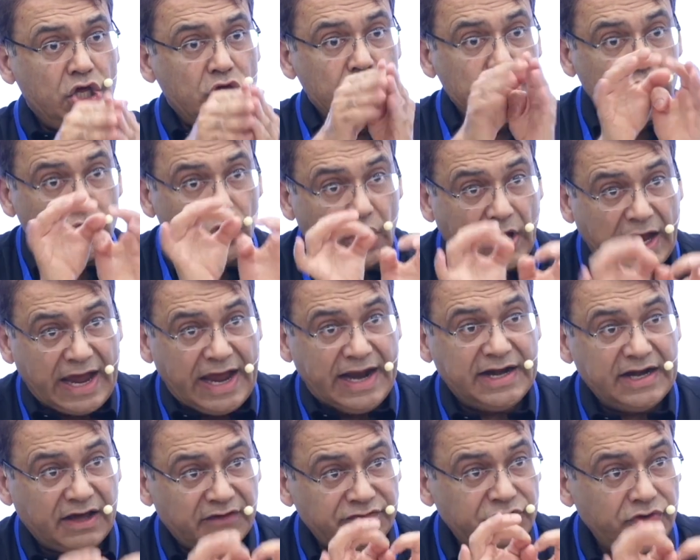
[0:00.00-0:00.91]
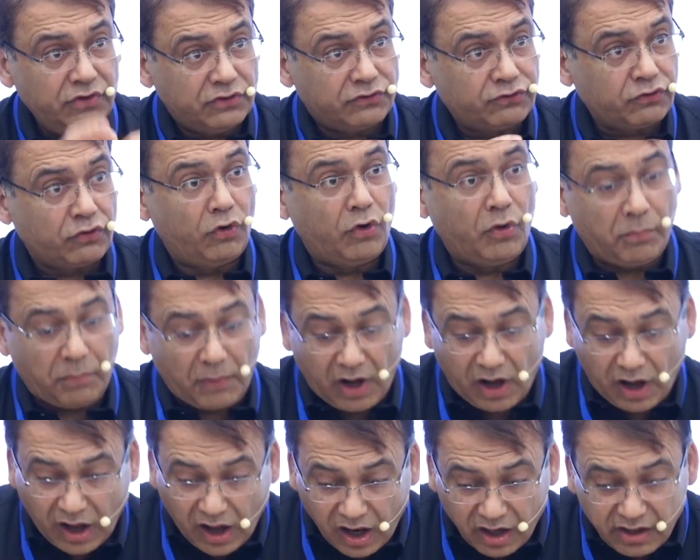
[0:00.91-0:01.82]
your end of your
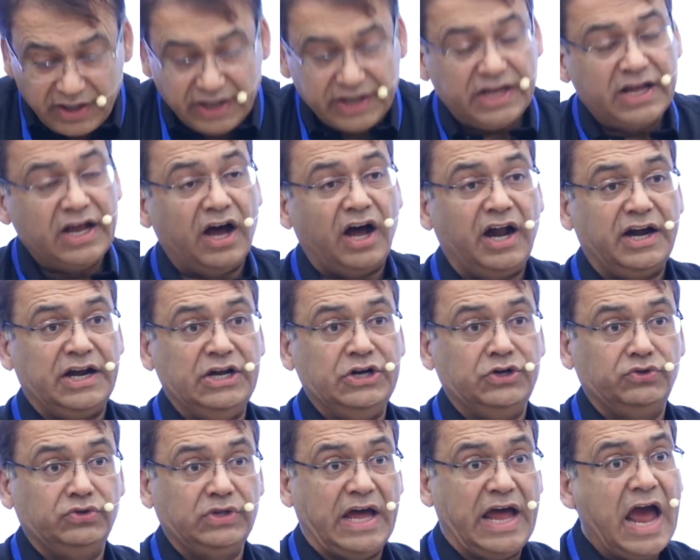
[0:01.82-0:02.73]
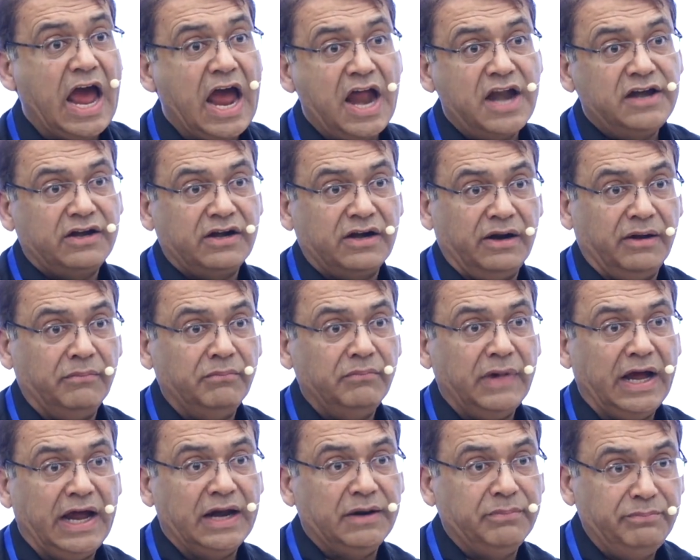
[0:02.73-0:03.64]
scope already got into the
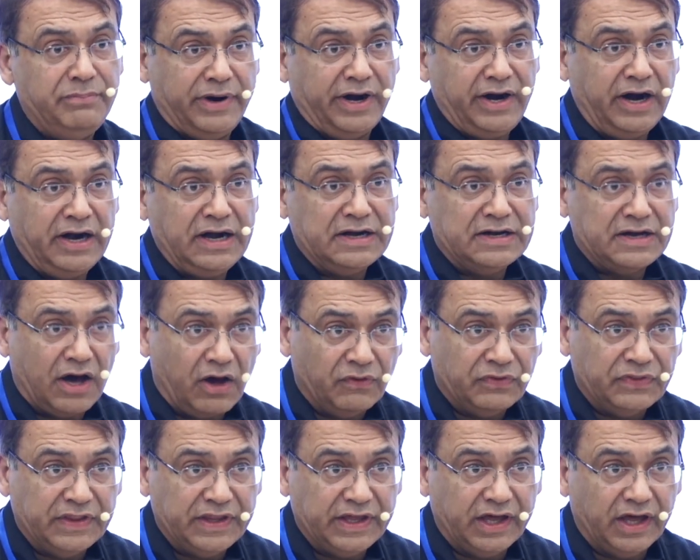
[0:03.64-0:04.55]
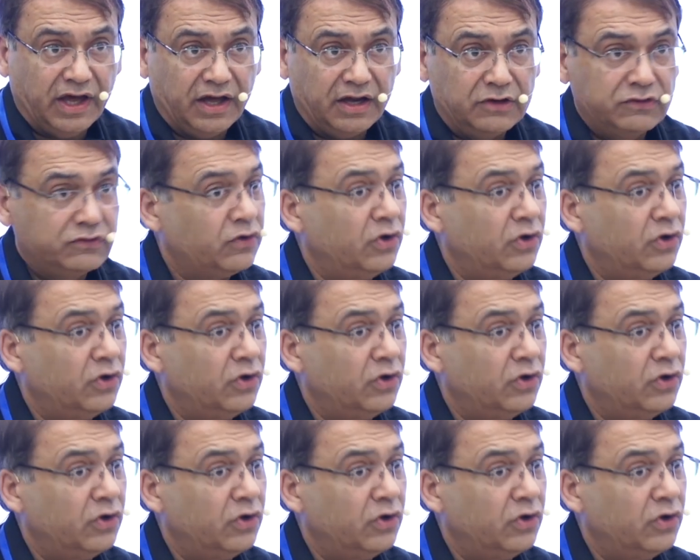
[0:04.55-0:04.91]
antrum and buried down there.